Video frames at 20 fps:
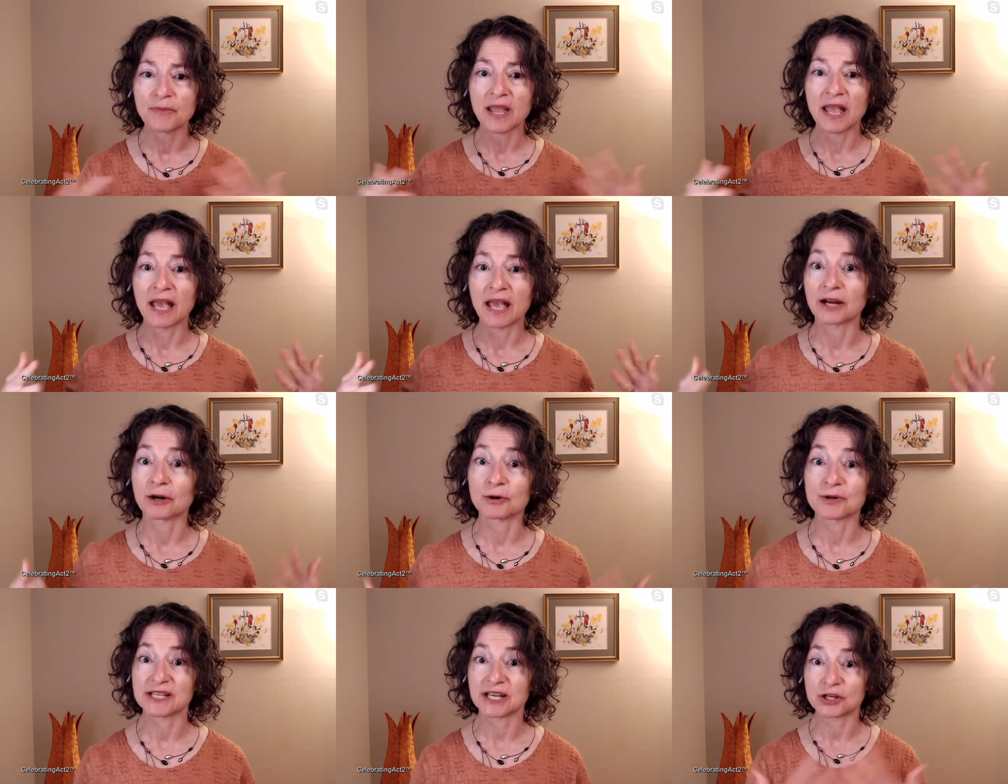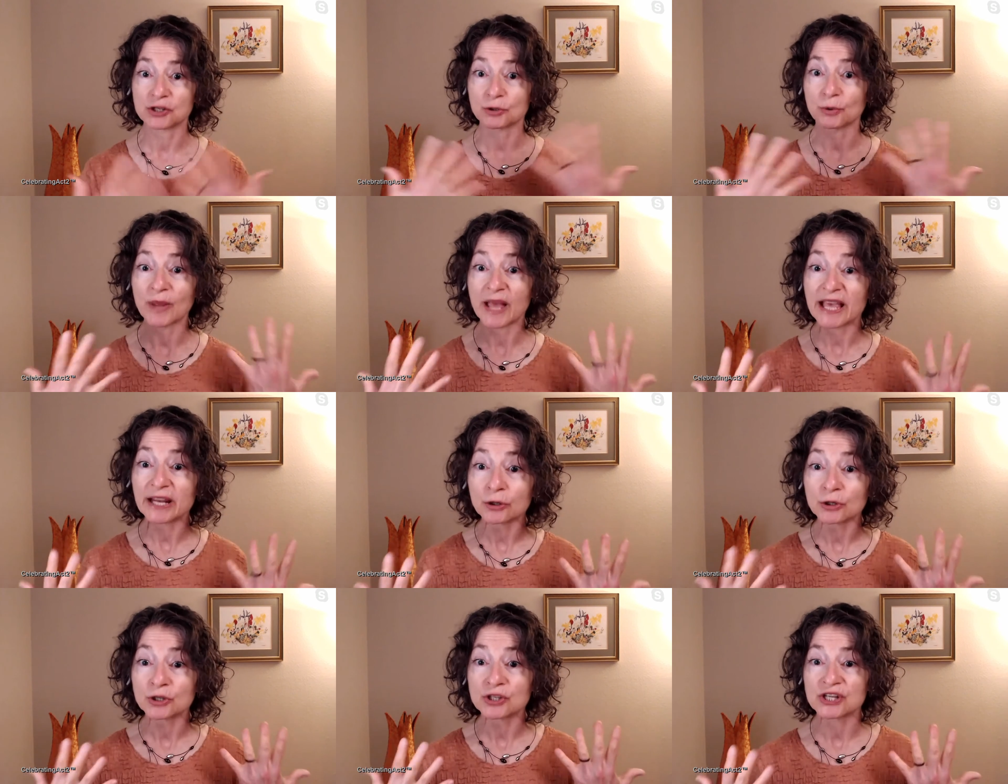and our sexual
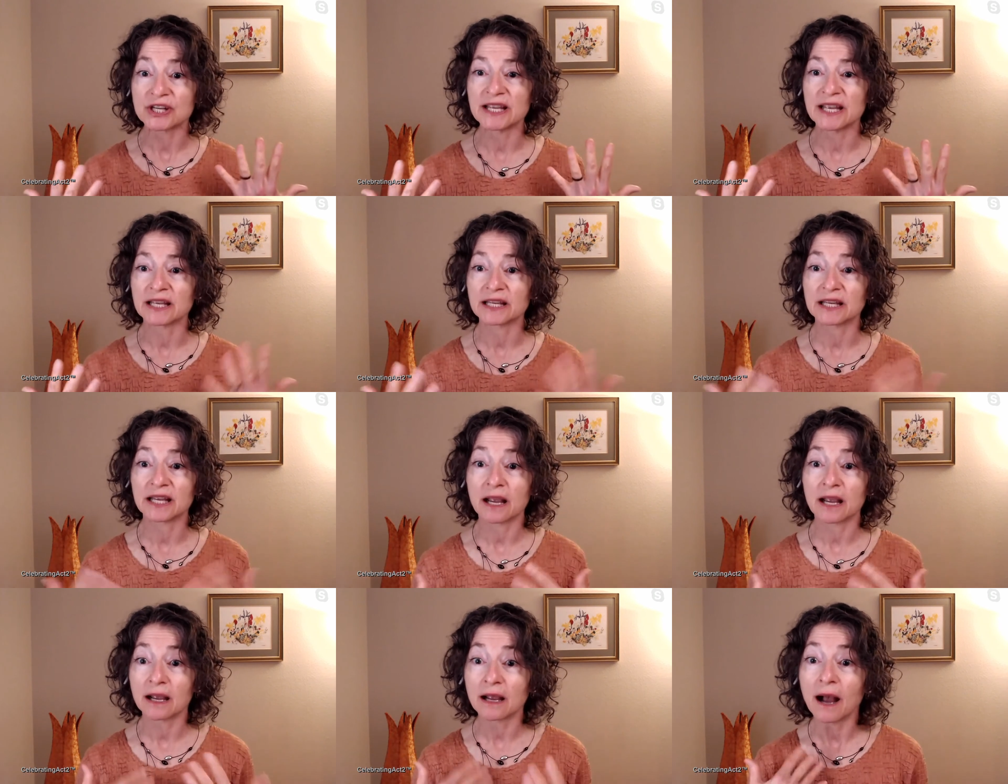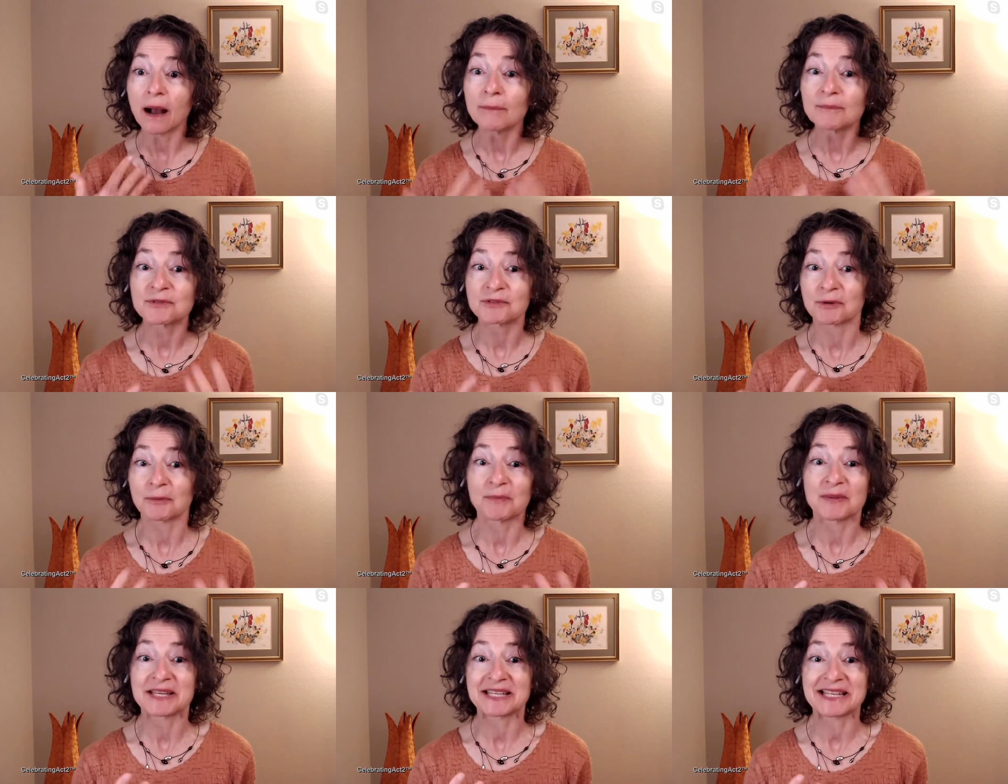energy comes
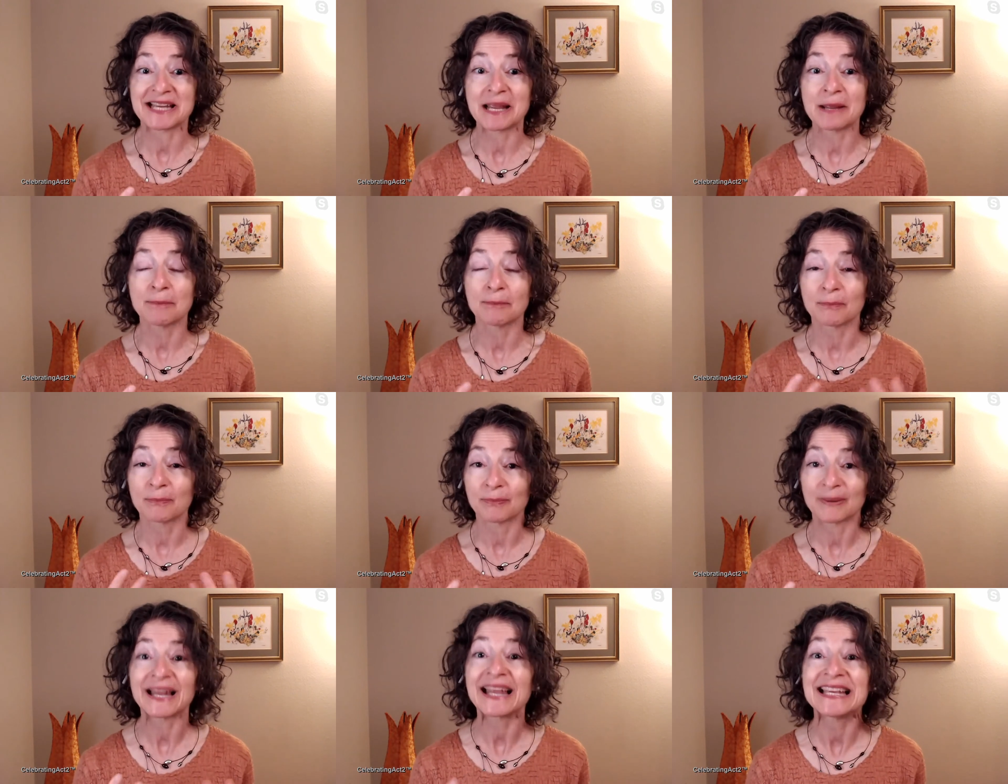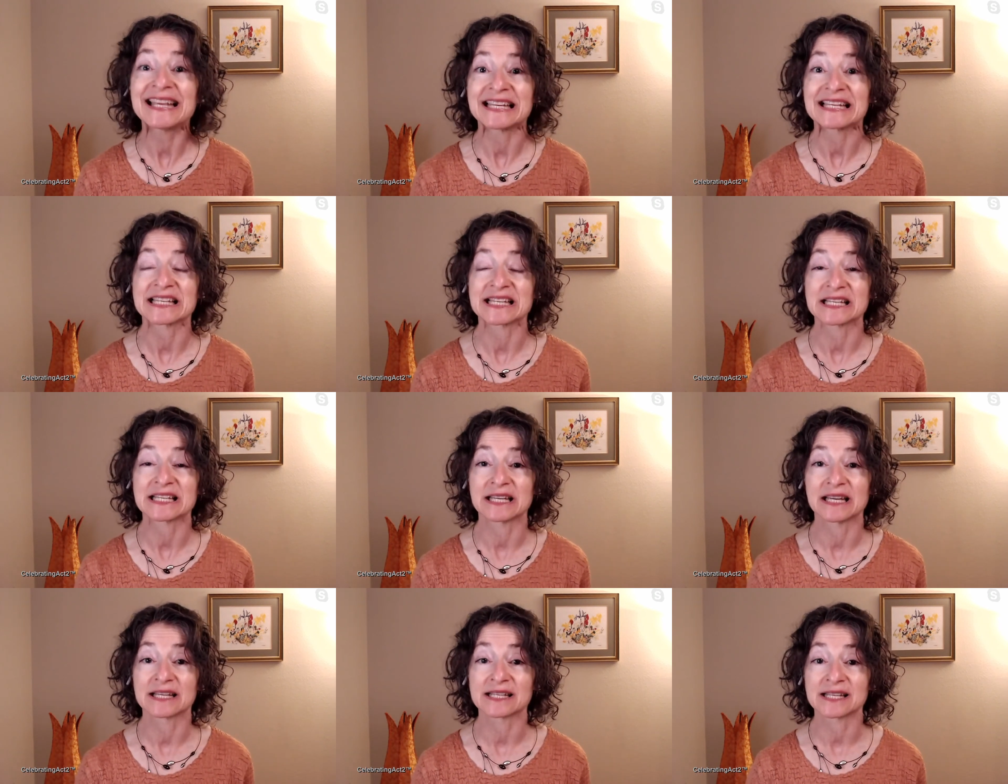from the same
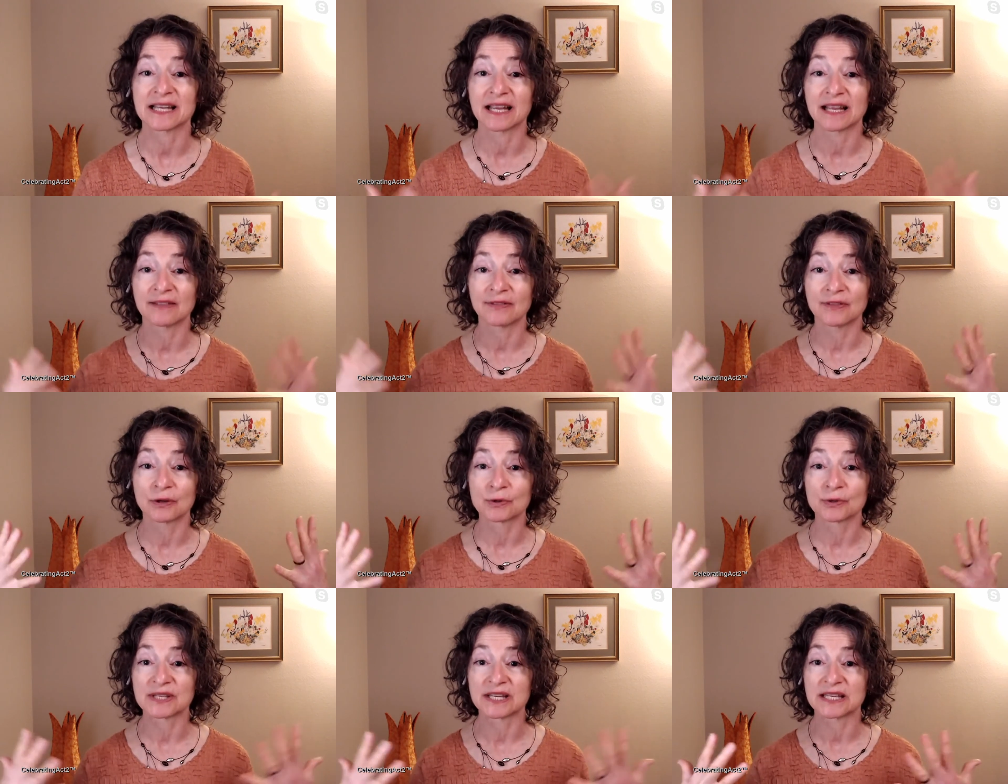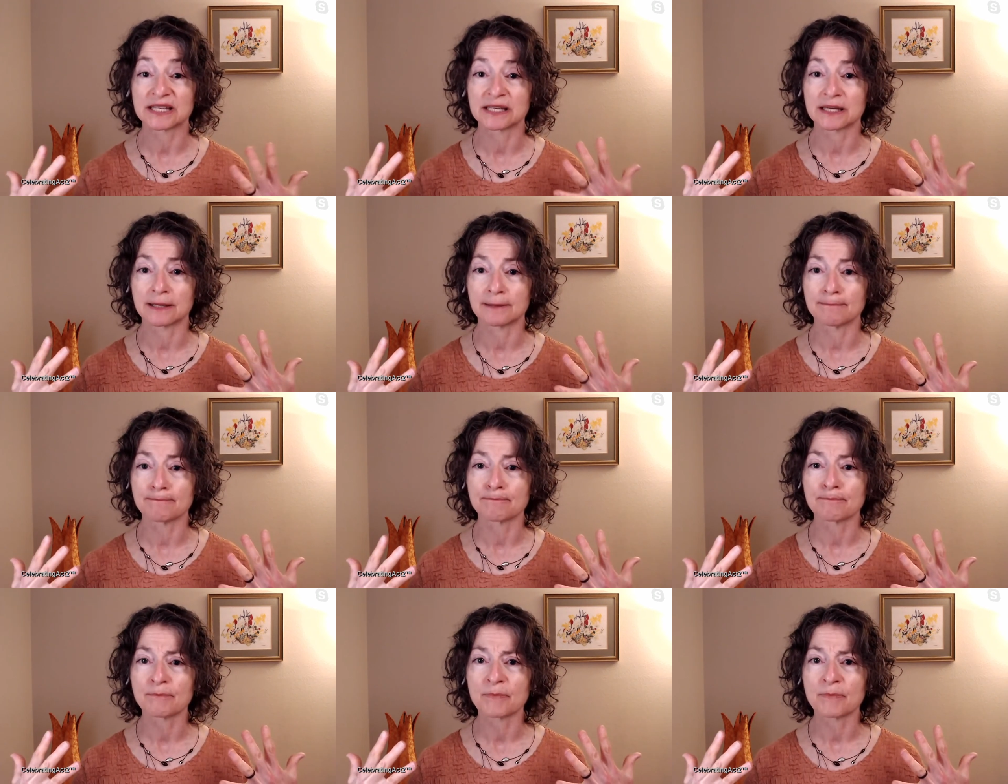place. It's like there's this
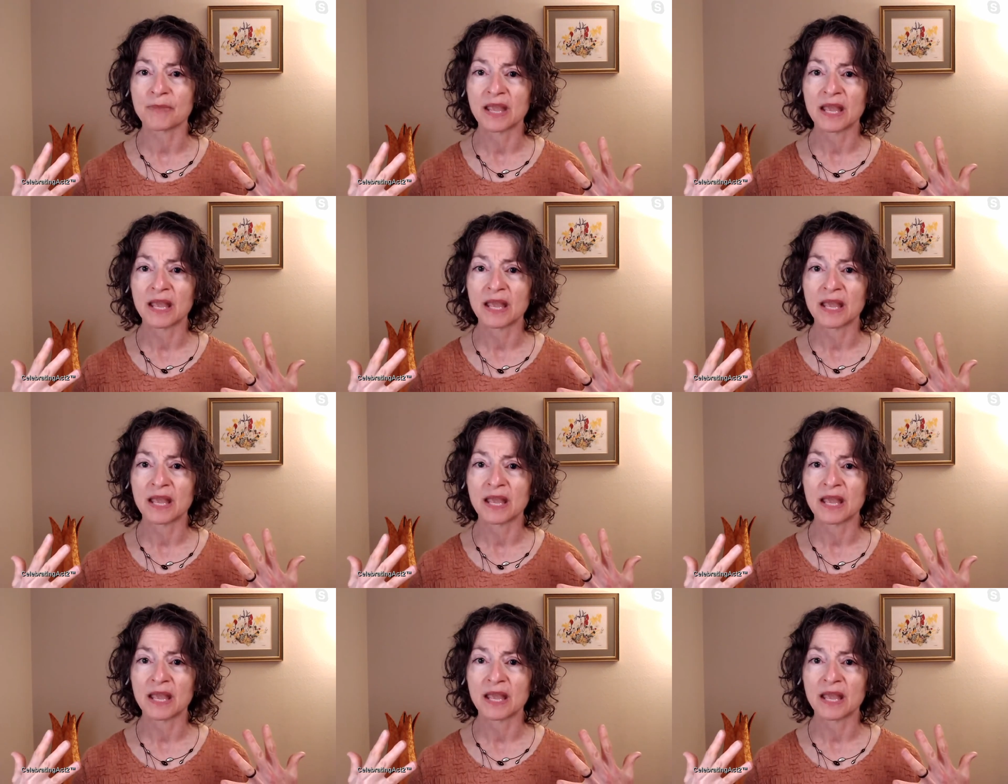um,